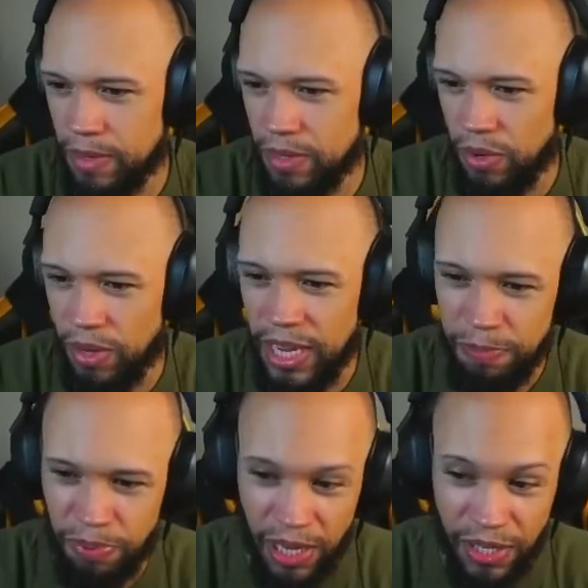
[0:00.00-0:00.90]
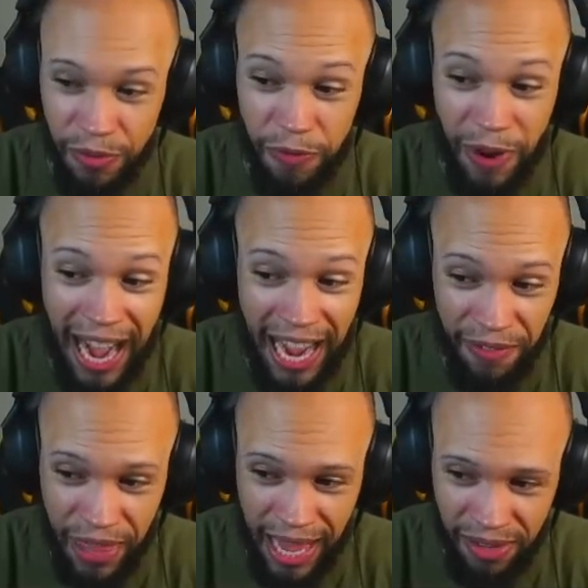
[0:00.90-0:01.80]
So he's plus
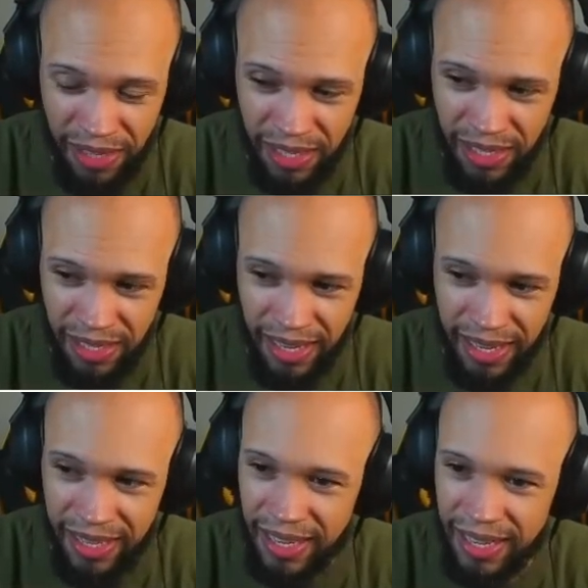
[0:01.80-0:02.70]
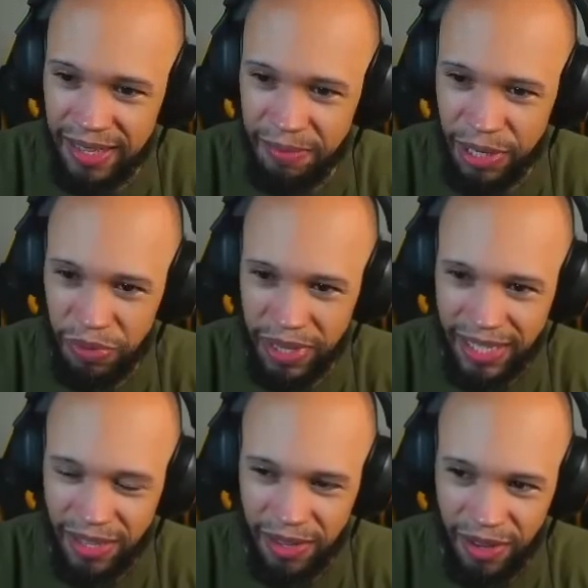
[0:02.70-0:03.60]
5,000 and then plus 3,000.
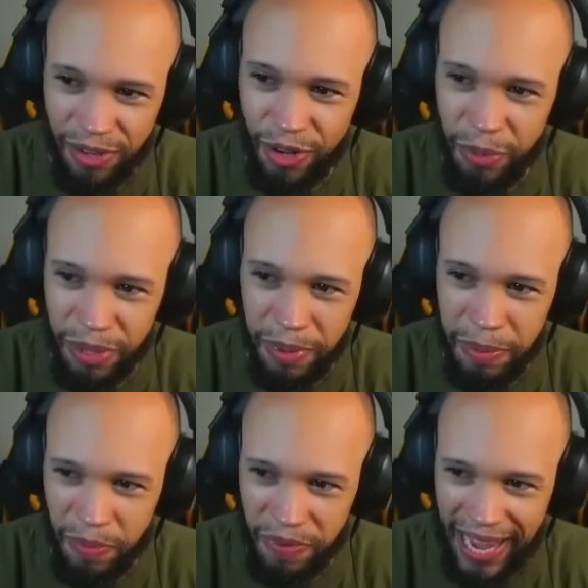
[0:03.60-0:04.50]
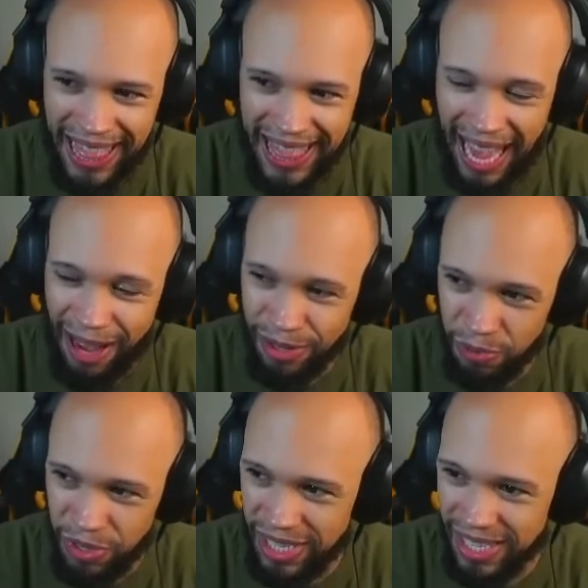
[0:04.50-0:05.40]
So you're starting with a minimum of 8,000,
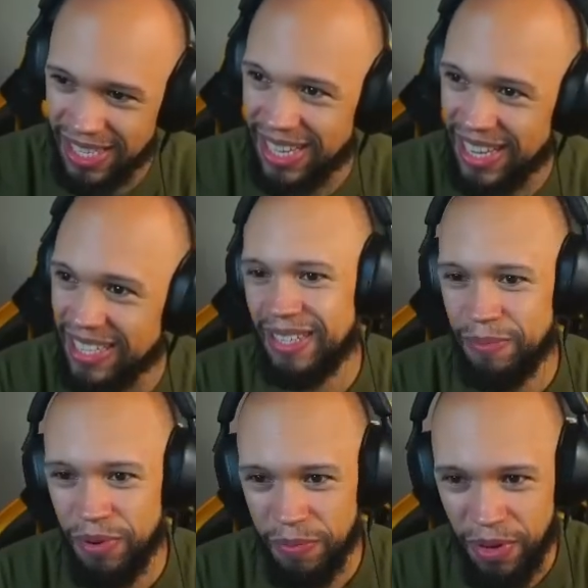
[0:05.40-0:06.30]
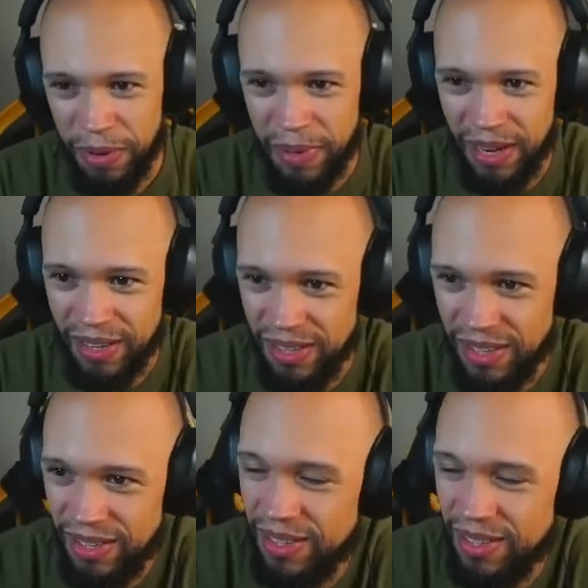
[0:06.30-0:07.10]
which is insane. Pretty bonkers.